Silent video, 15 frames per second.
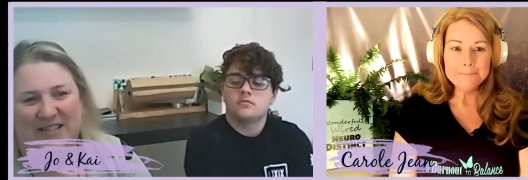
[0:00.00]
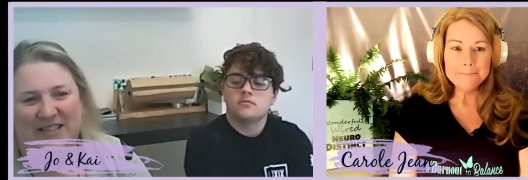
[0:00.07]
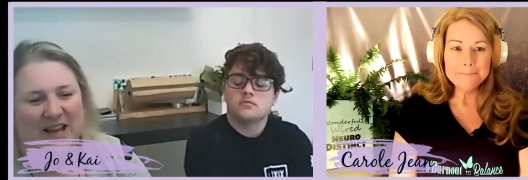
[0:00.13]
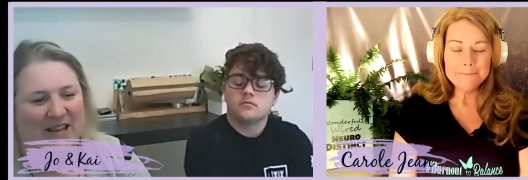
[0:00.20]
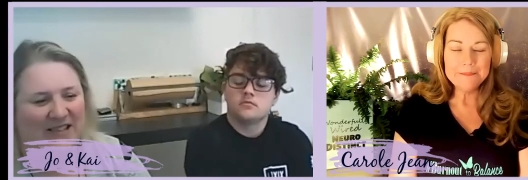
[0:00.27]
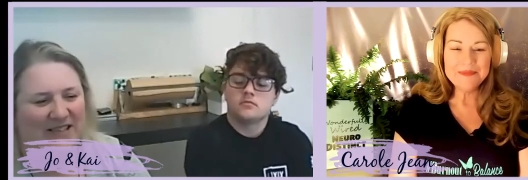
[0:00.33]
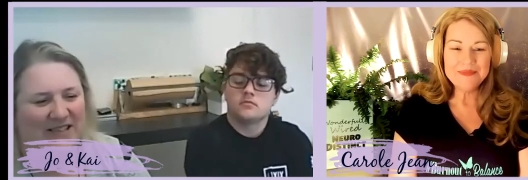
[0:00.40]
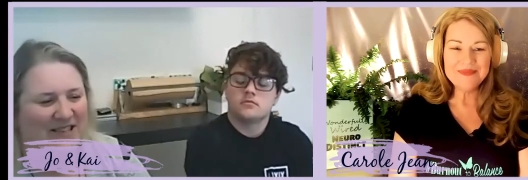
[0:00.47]

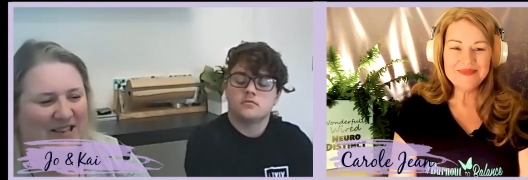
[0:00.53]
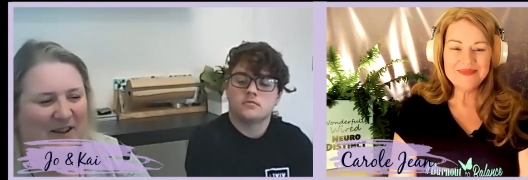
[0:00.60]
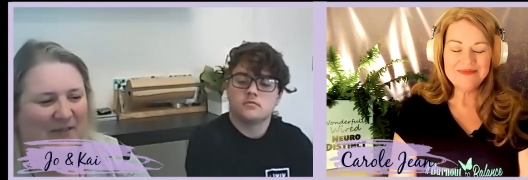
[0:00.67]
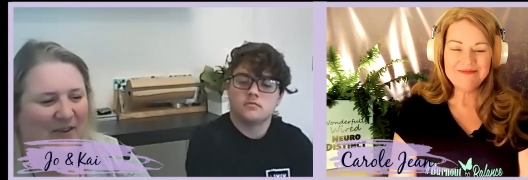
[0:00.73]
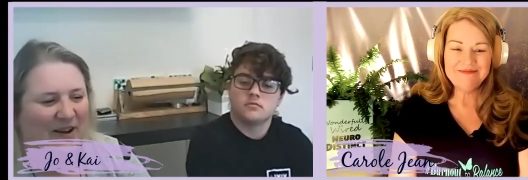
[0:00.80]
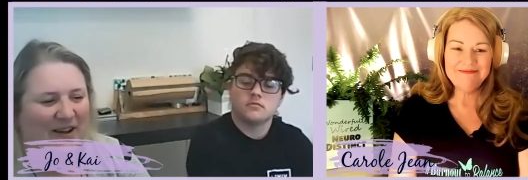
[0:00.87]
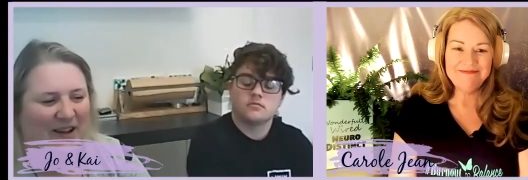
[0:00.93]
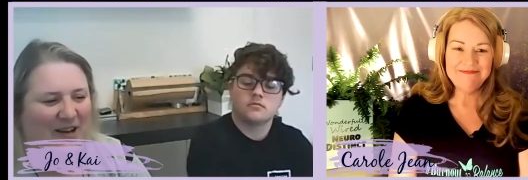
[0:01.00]
Speaker 1: It's never
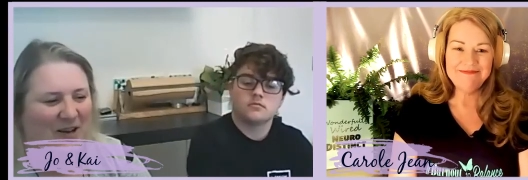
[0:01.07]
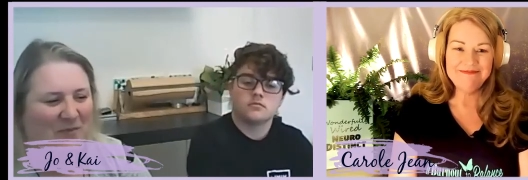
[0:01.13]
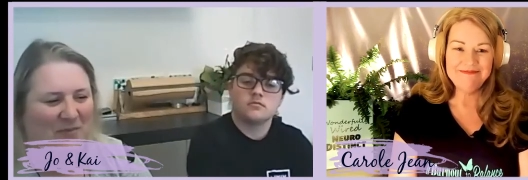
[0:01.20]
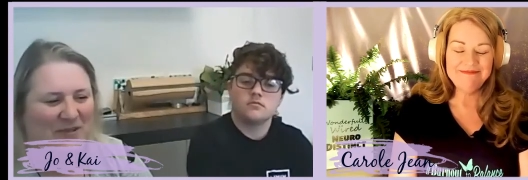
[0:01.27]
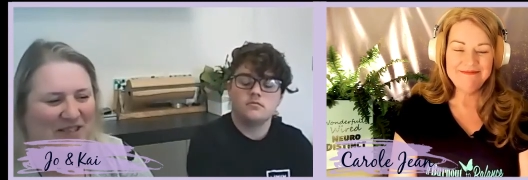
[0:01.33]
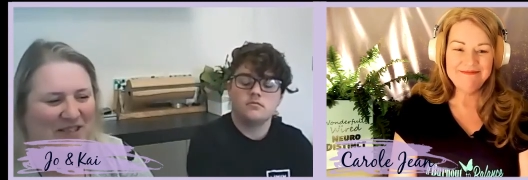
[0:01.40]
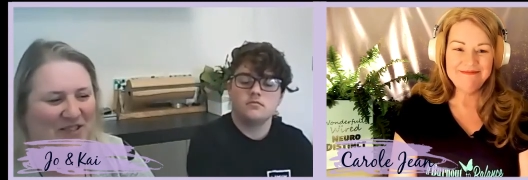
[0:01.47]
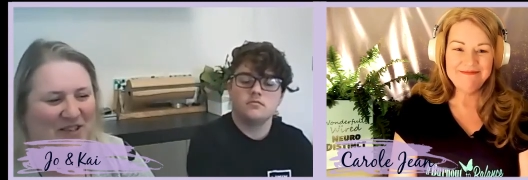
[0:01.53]
an
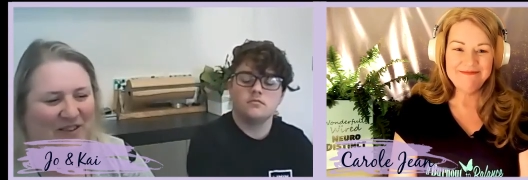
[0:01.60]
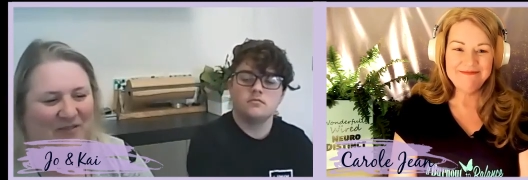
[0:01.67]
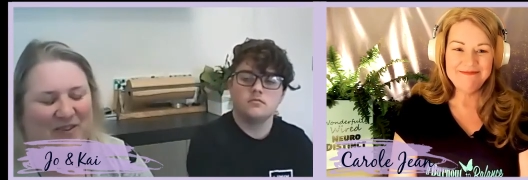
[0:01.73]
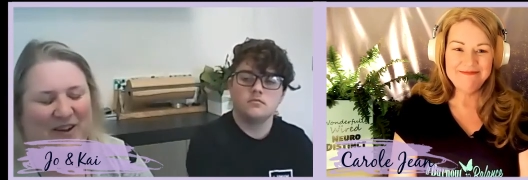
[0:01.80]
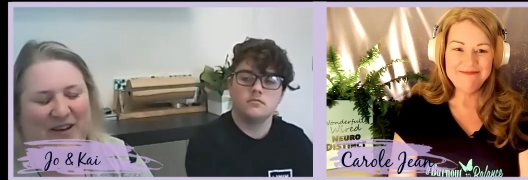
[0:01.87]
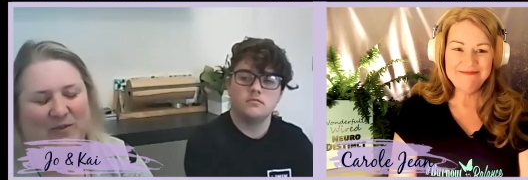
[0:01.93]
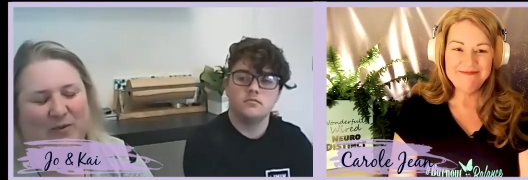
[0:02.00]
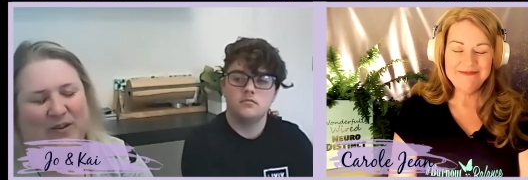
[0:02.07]
imposition. In
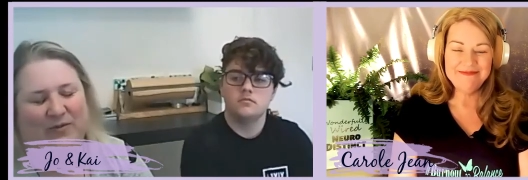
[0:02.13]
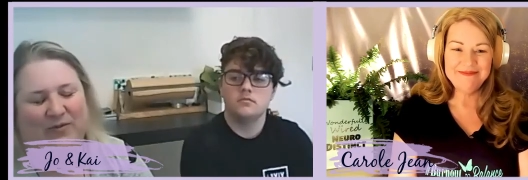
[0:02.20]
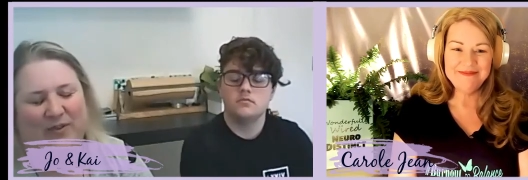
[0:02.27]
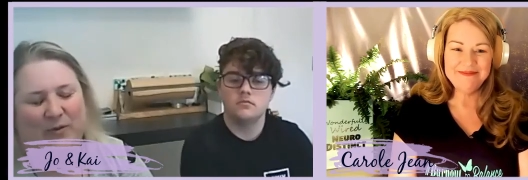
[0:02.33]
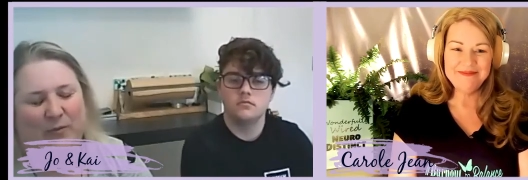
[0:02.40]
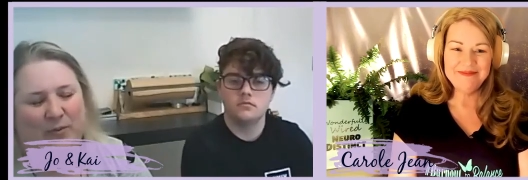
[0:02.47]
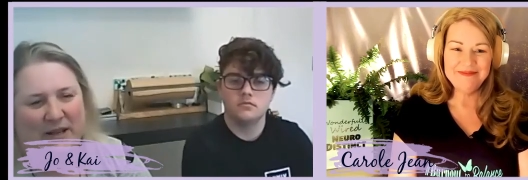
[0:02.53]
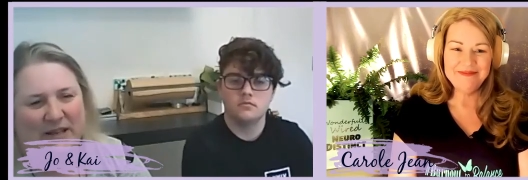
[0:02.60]
fact, we
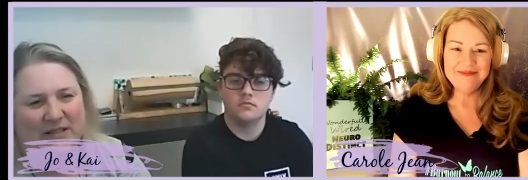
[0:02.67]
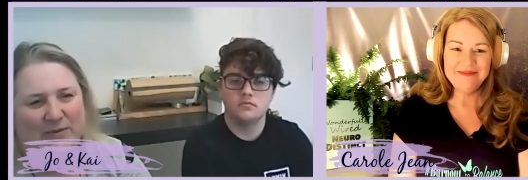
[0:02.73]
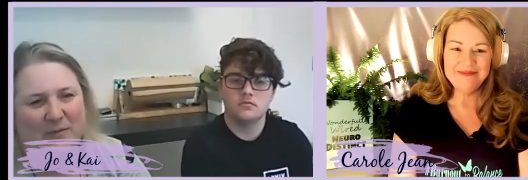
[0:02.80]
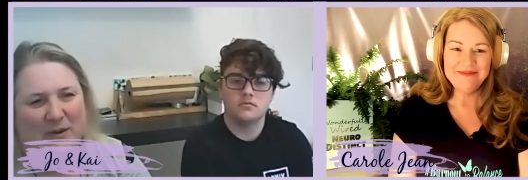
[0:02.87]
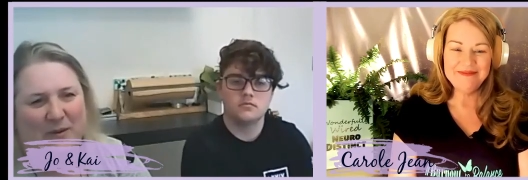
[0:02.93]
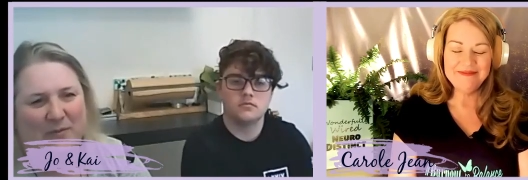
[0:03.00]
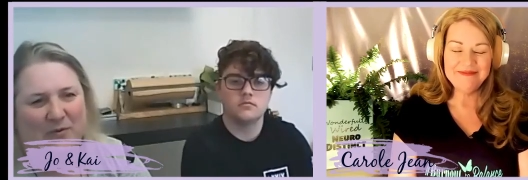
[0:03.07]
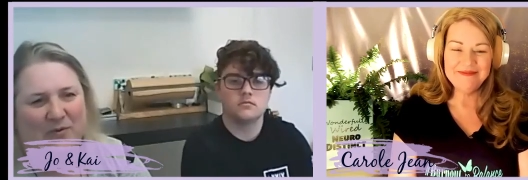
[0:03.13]
feel blessed
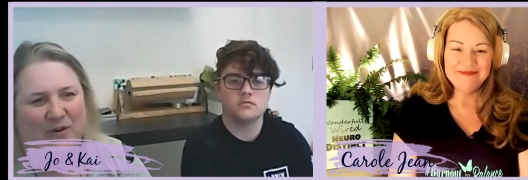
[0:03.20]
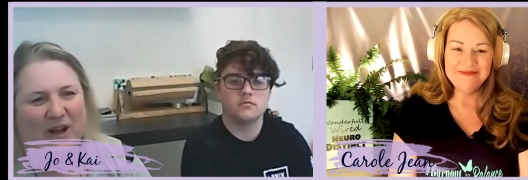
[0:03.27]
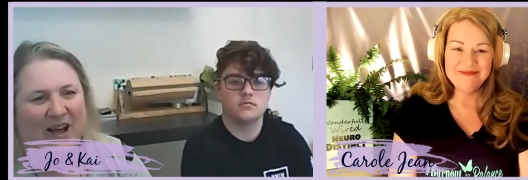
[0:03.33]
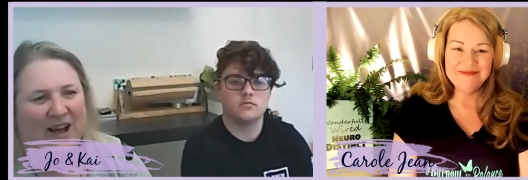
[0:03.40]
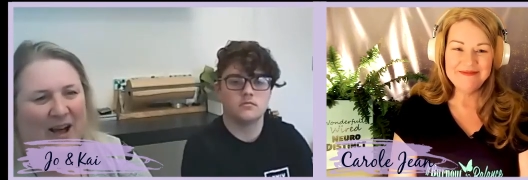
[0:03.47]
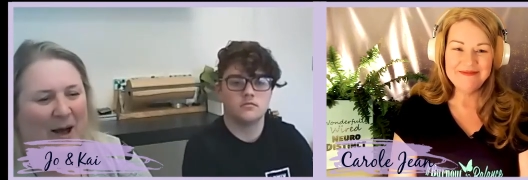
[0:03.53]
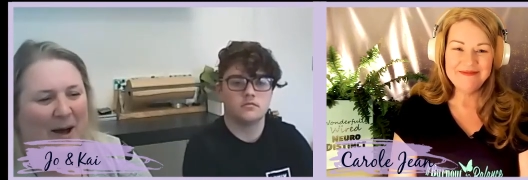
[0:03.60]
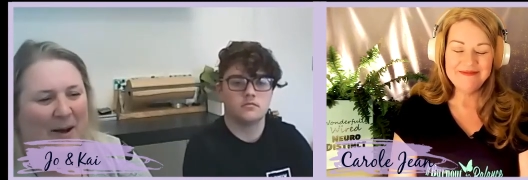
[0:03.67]
when people
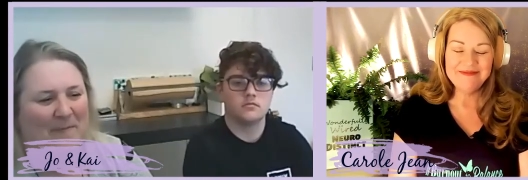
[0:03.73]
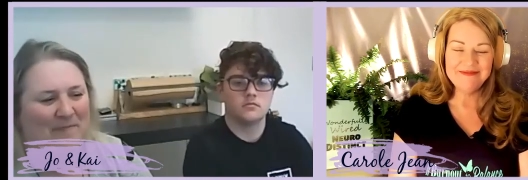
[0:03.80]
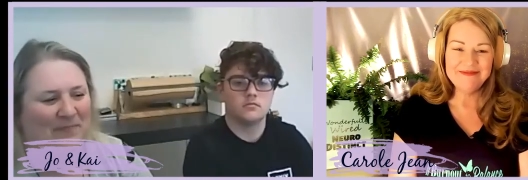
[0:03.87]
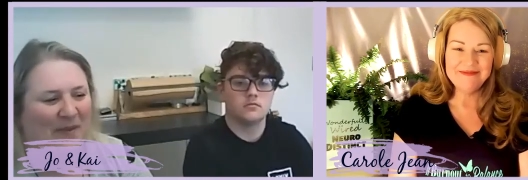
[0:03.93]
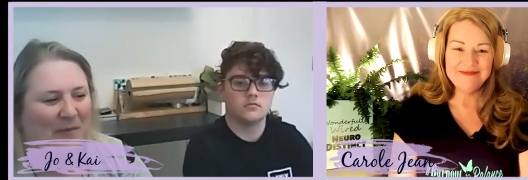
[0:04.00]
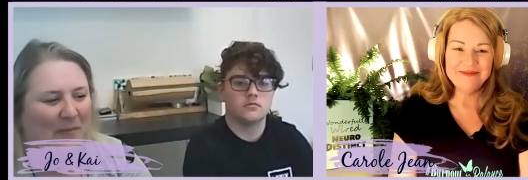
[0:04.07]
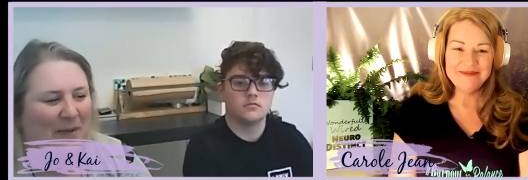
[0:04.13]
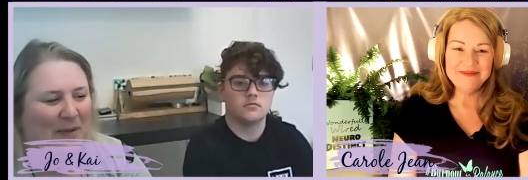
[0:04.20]

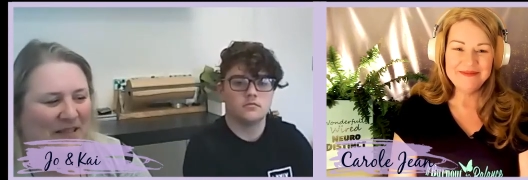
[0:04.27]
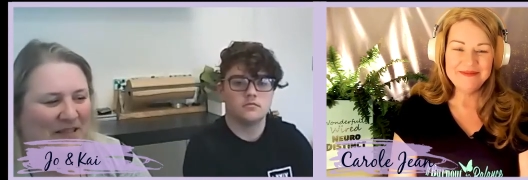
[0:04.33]
make